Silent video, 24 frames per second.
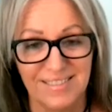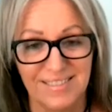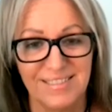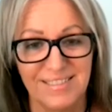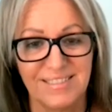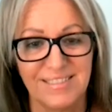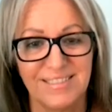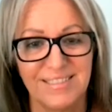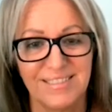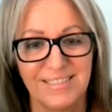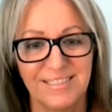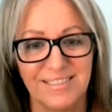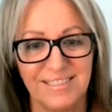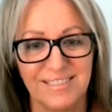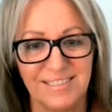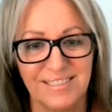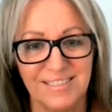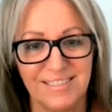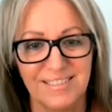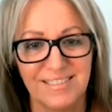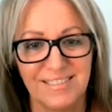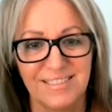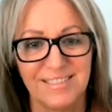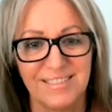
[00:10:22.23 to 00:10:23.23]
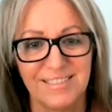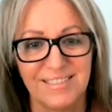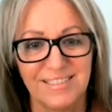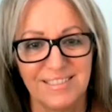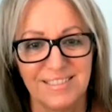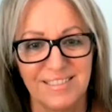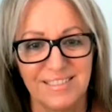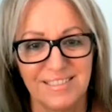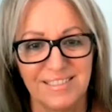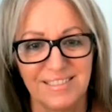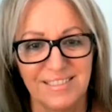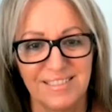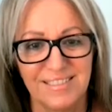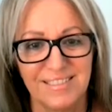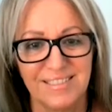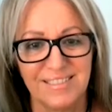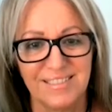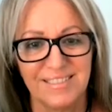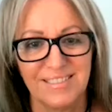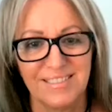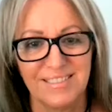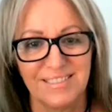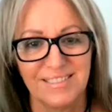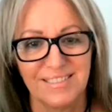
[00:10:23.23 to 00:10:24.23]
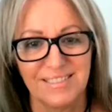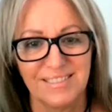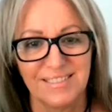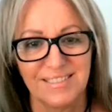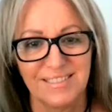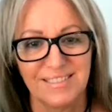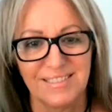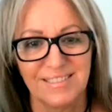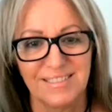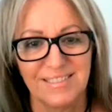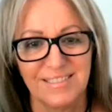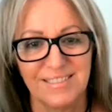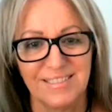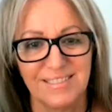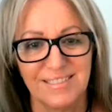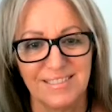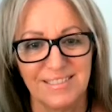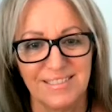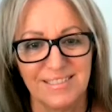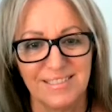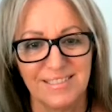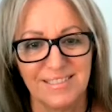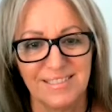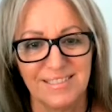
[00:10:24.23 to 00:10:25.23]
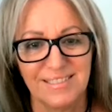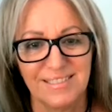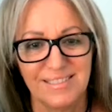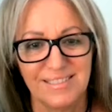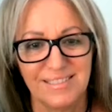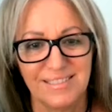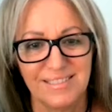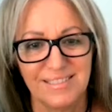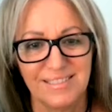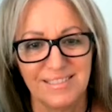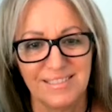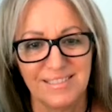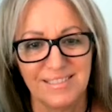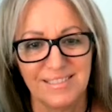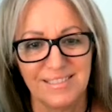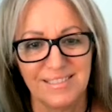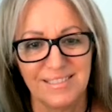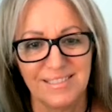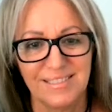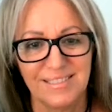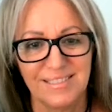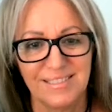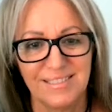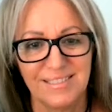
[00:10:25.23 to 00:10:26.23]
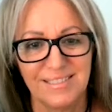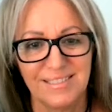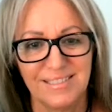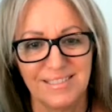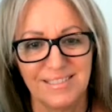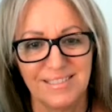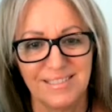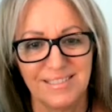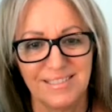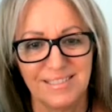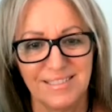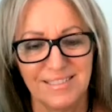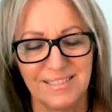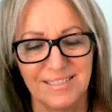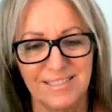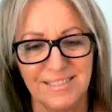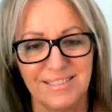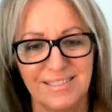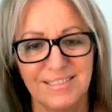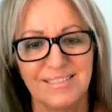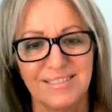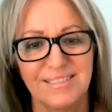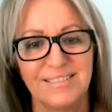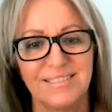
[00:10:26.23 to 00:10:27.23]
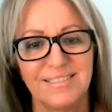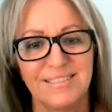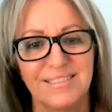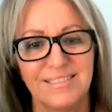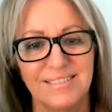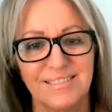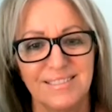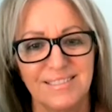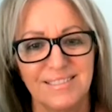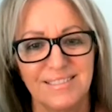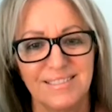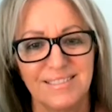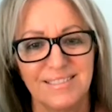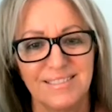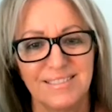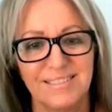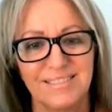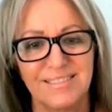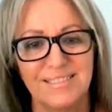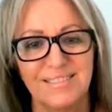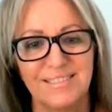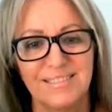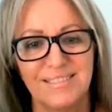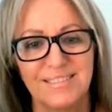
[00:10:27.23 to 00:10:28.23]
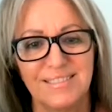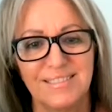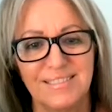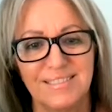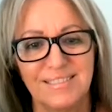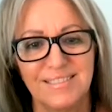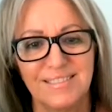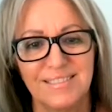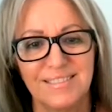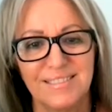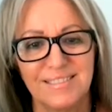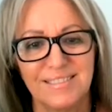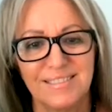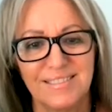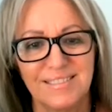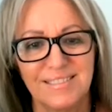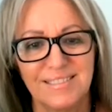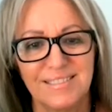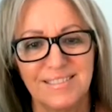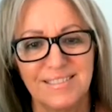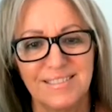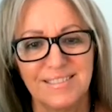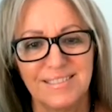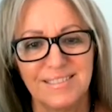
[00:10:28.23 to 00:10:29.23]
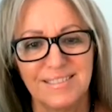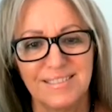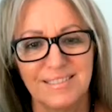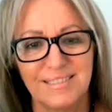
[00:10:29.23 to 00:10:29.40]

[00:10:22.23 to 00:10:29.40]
(silent)